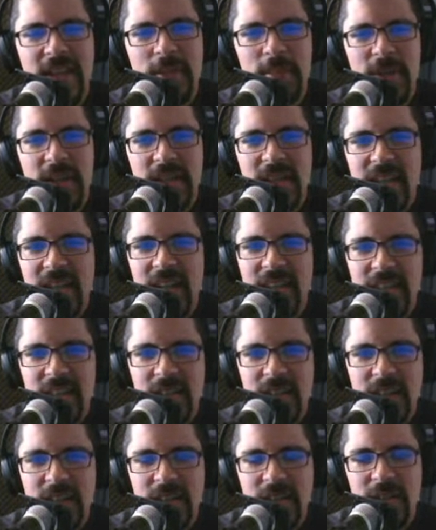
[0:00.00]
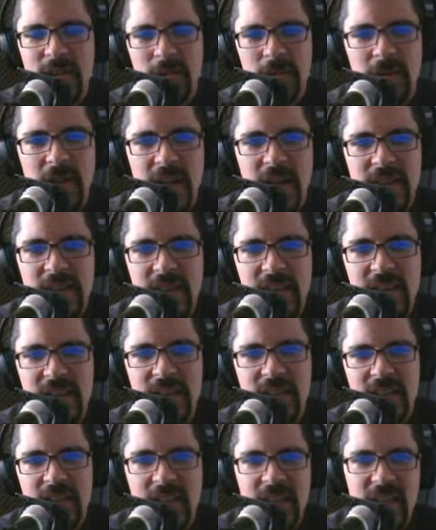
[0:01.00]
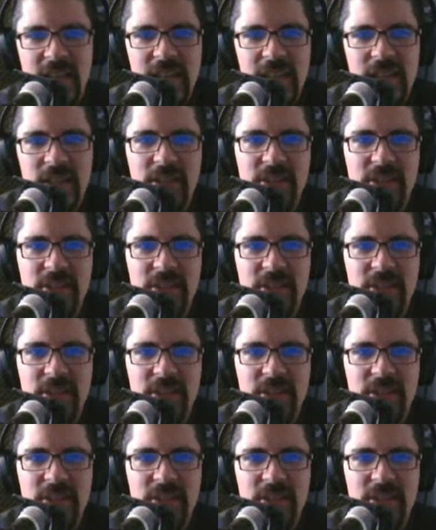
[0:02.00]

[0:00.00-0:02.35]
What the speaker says: But yeah, I think you're right that he